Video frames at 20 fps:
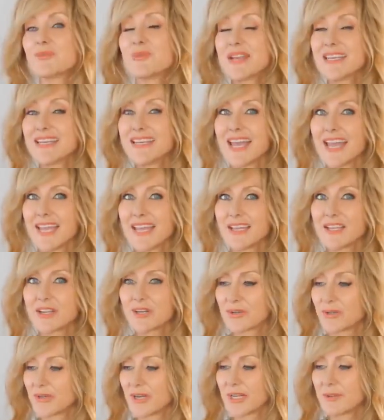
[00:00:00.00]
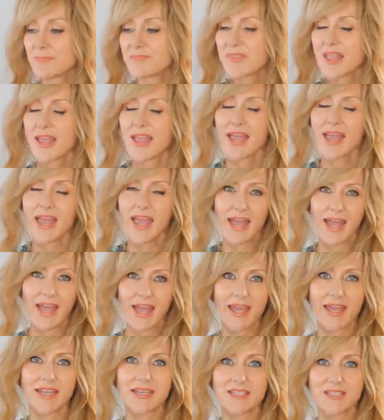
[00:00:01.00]
Retin-A cream,
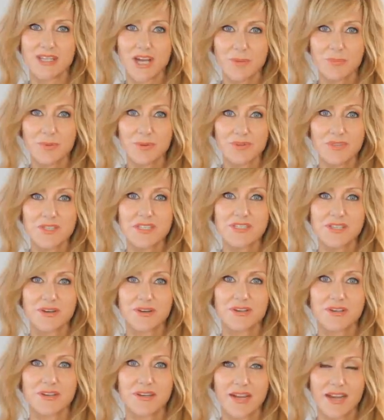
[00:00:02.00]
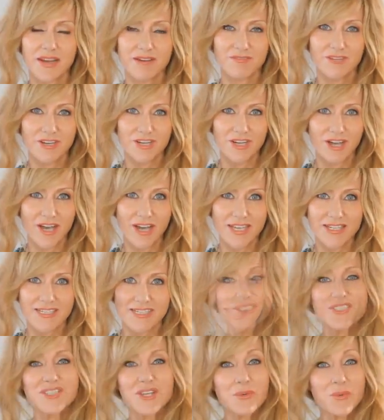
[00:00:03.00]
and I put this on every night.
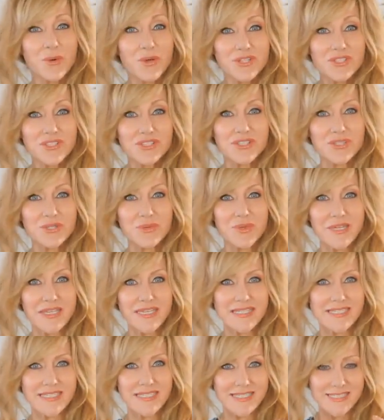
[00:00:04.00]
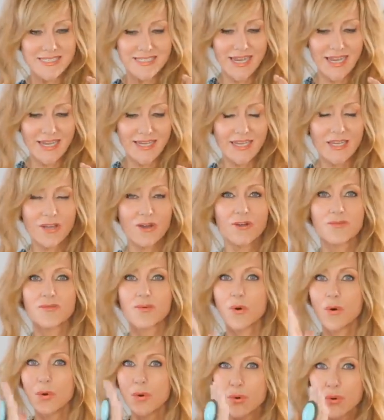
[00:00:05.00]
So what it's doing is it's taking off
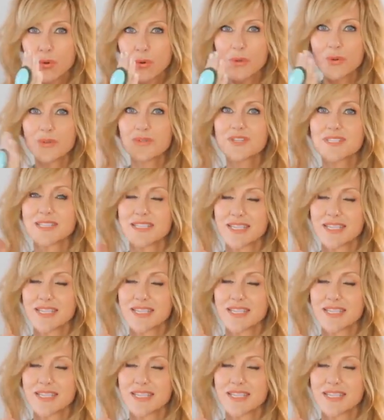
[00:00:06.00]
all the